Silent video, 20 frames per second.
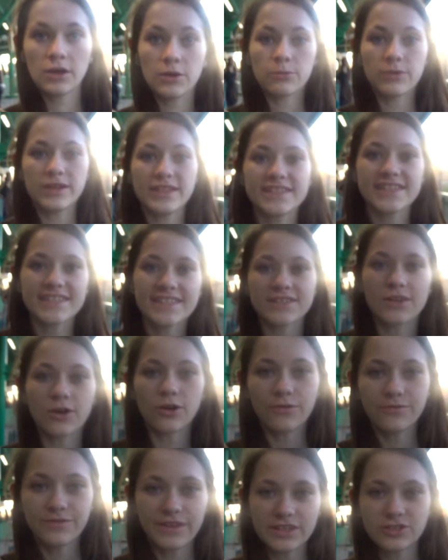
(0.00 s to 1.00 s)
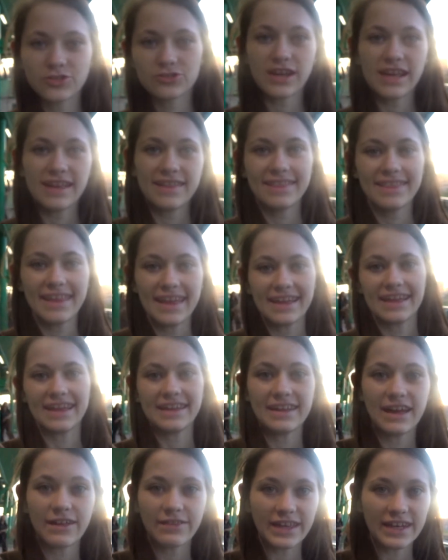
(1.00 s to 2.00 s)
We just got off the train thing and
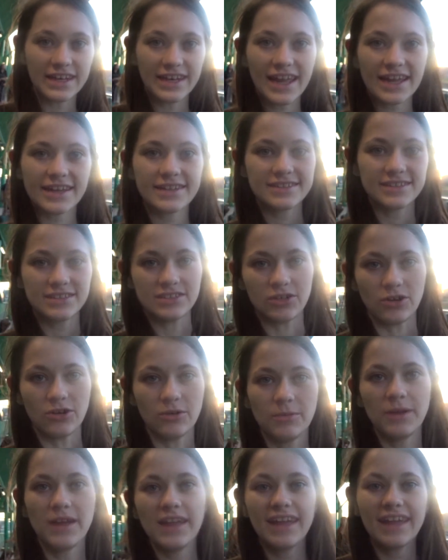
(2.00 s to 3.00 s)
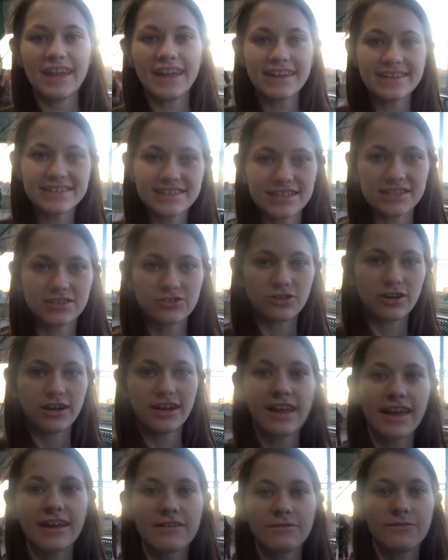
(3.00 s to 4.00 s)
now the next stop is to try
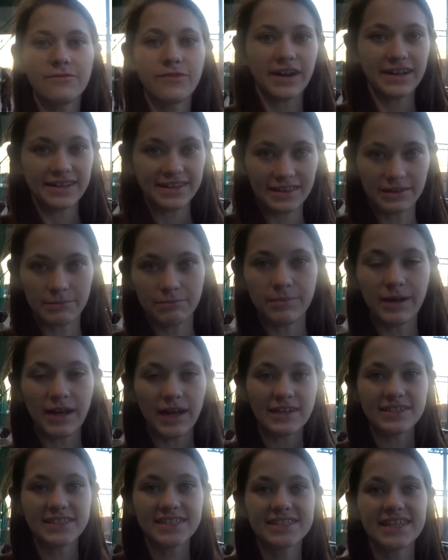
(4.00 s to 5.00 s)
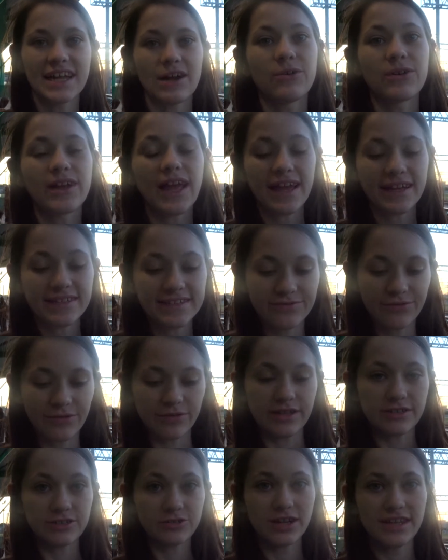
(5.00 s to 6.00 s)
and find the bus that will get us from
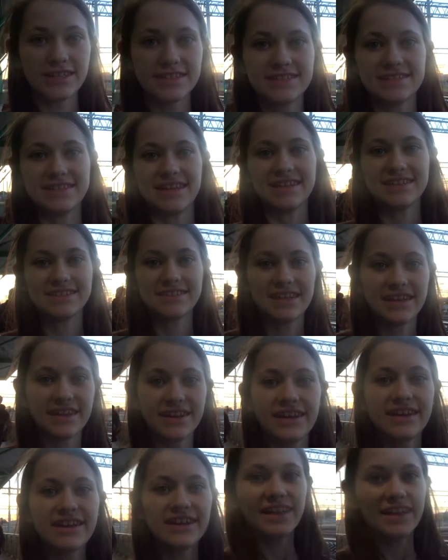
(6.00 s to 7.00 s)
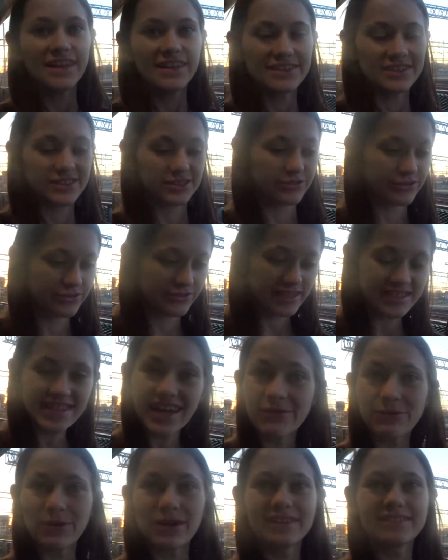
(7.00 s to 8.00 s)
the train station to the
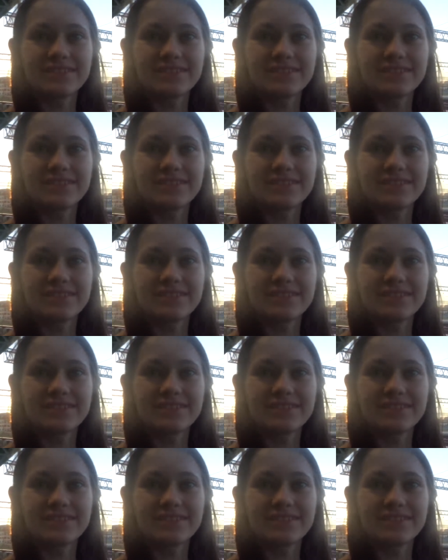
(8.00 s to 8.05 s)
tower.